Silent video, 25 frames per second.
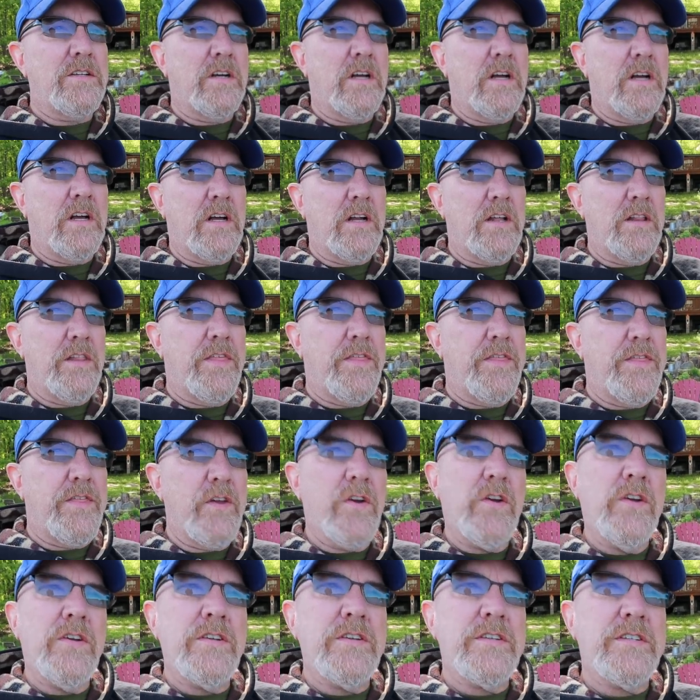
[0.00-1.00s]

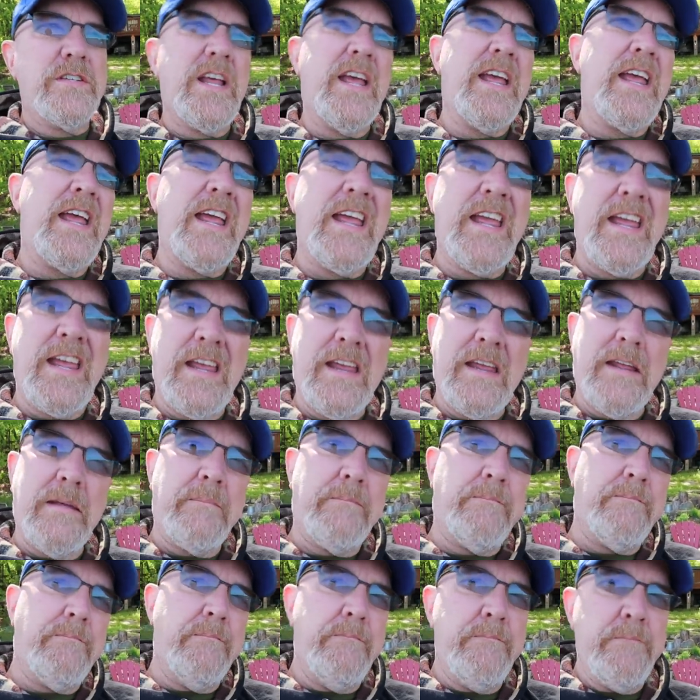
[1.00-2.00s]
Thursday,
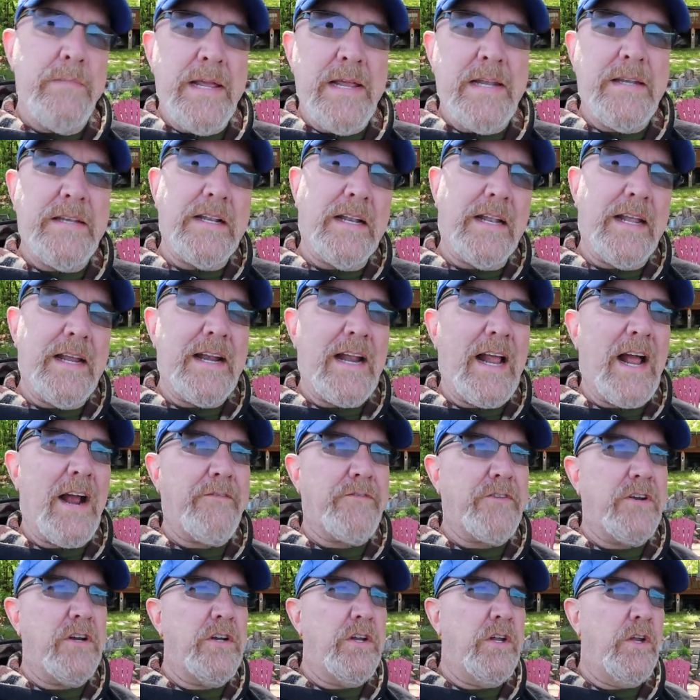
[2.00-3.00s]
mid to late
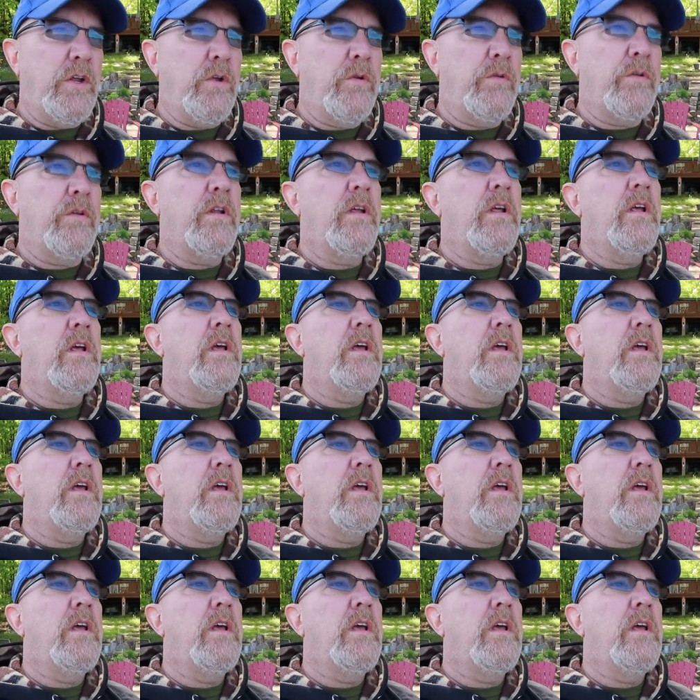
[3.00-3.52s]
afternoon,